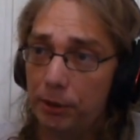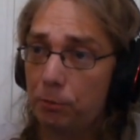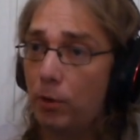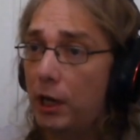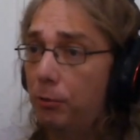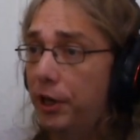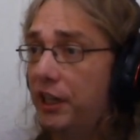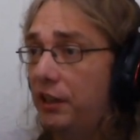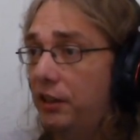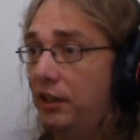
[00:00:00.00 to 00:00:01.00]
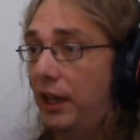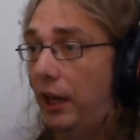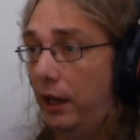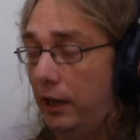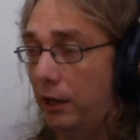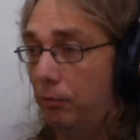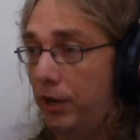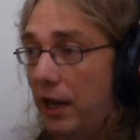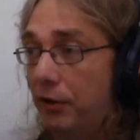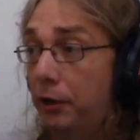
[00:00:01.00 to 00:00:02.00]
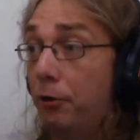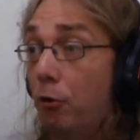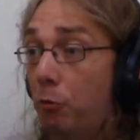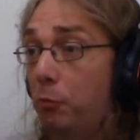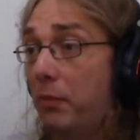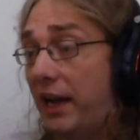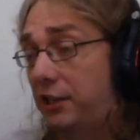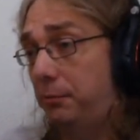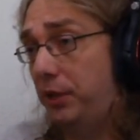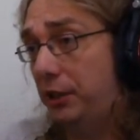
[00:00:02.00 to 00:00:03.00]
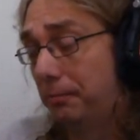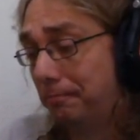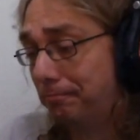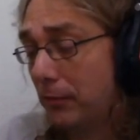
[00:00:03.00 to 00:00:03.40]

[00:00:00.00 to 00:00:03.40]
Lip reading: But while we're in the air, we have our normal max speed.